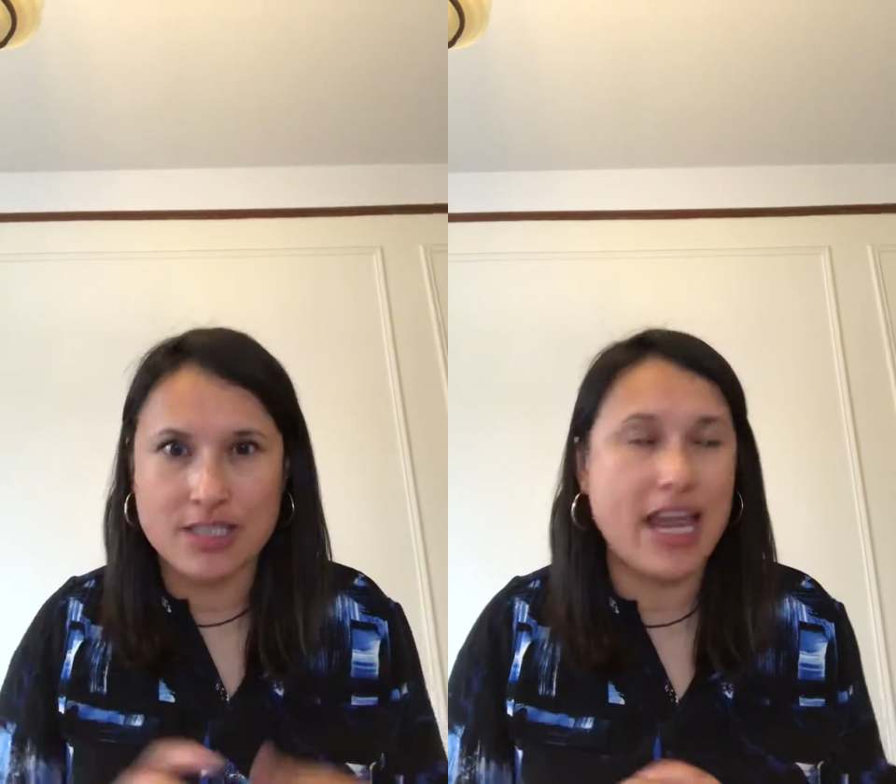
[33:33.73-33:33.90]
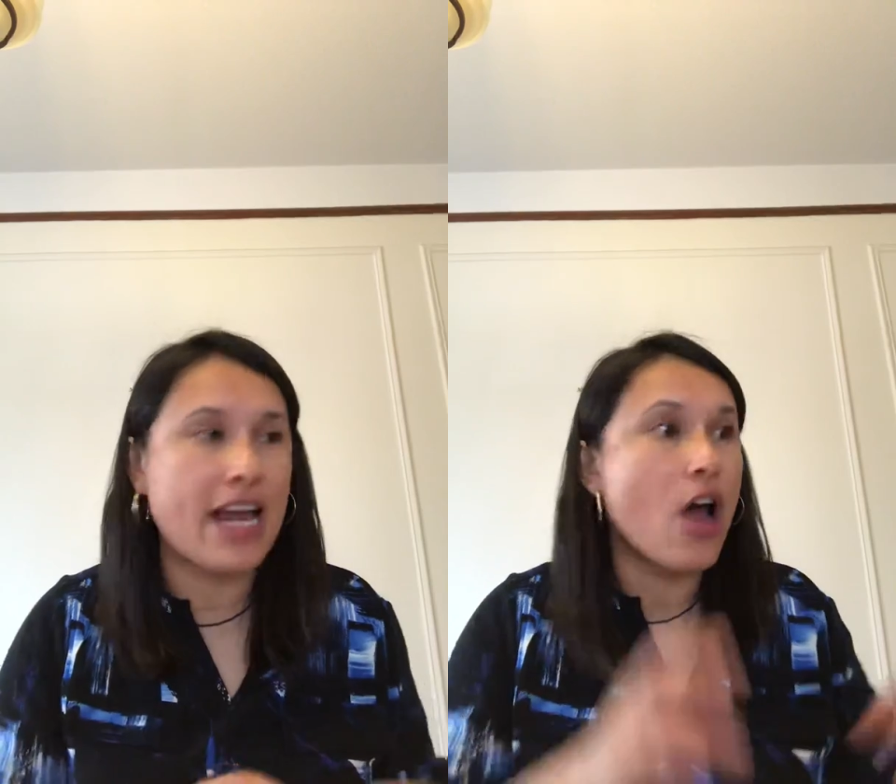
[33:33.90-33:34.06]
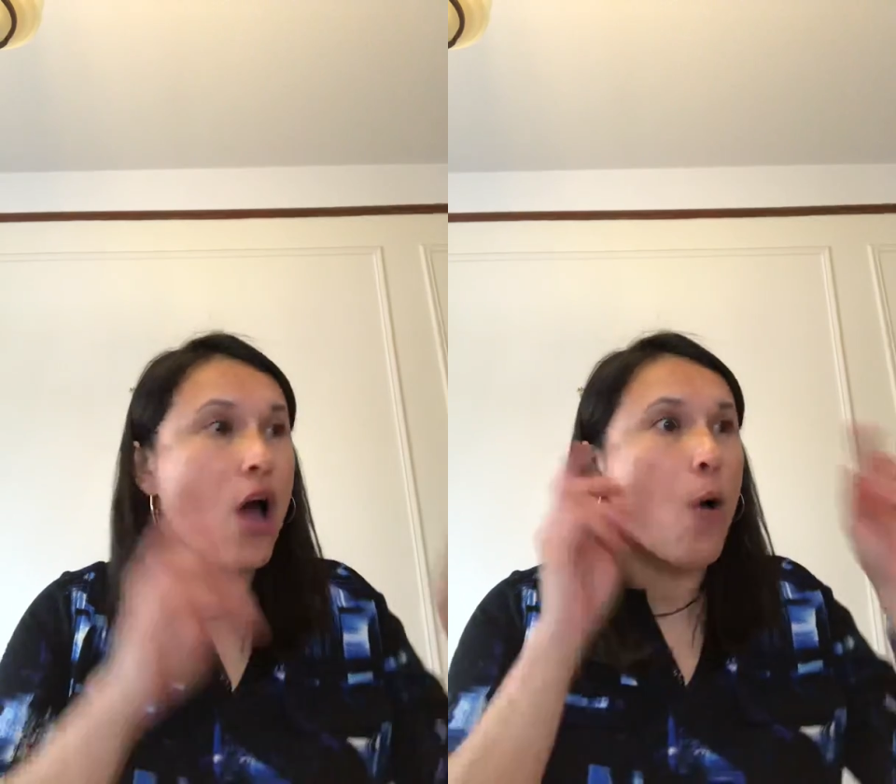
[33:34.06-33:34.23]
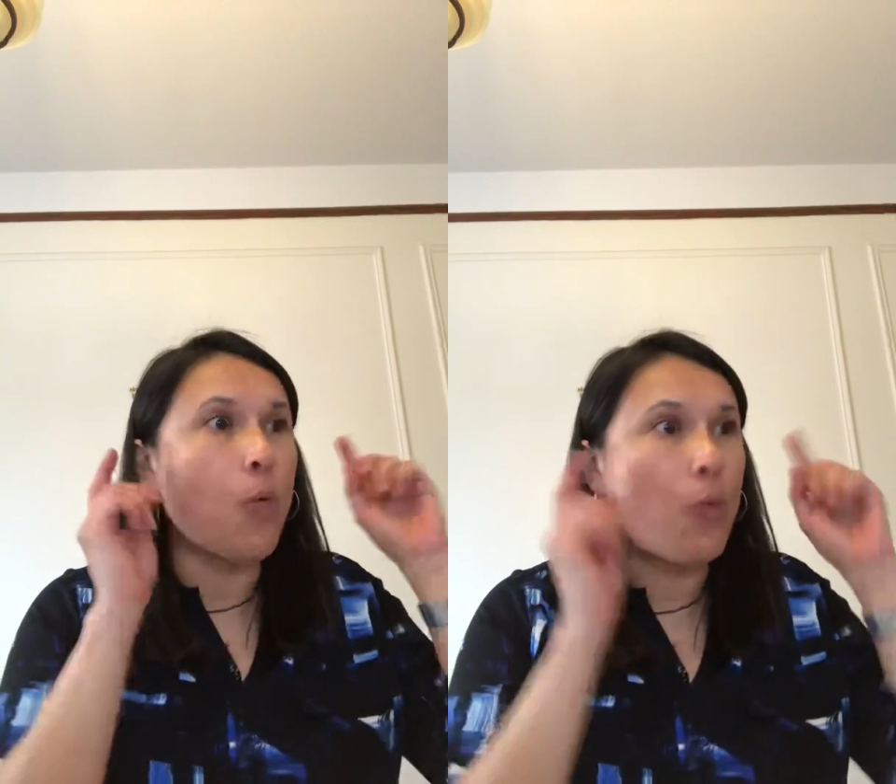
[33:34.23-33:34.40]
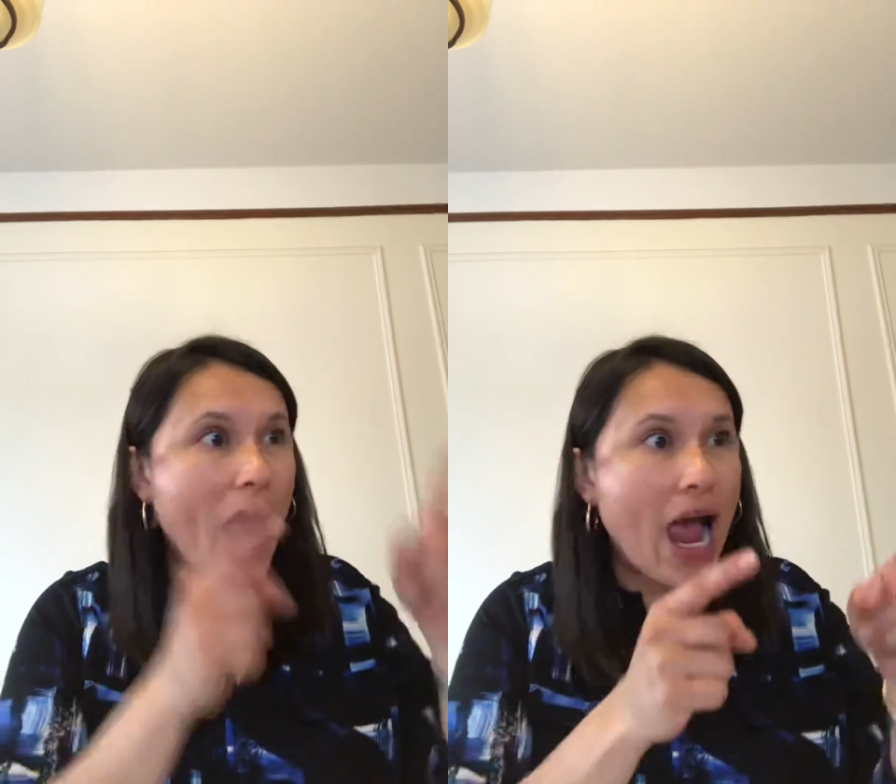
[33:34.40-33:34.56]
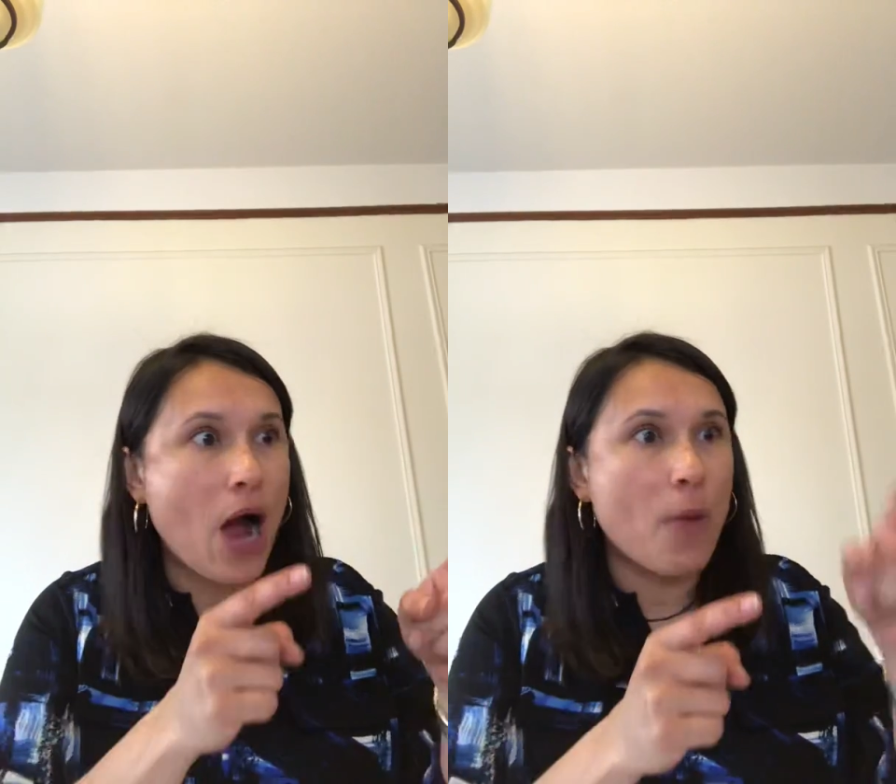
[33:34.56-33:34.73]
saying,
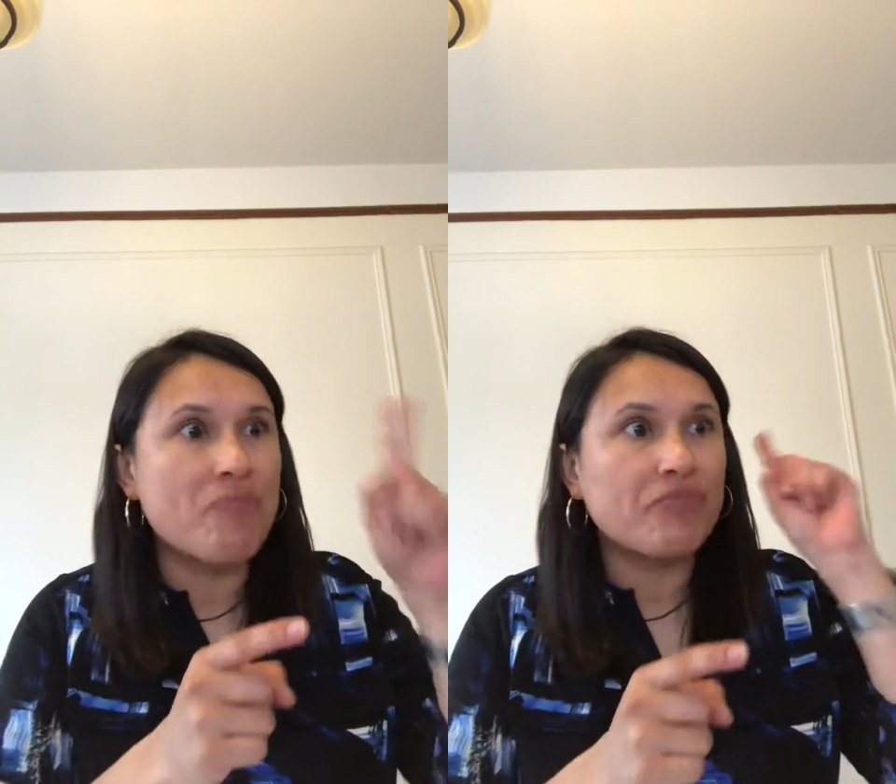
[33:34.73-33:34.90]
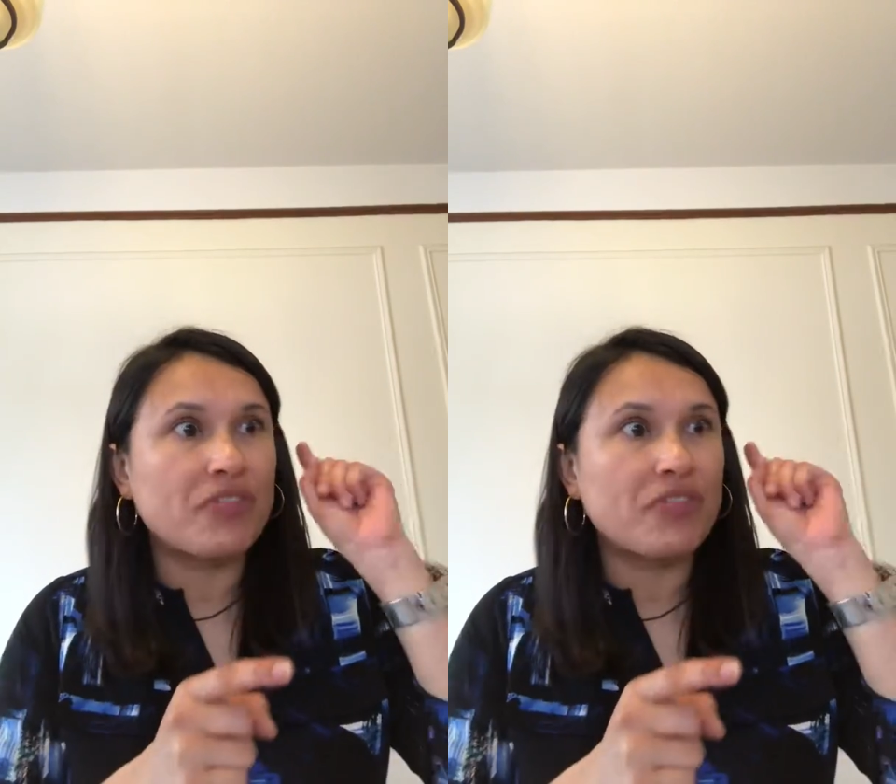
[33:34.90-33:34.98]
wow,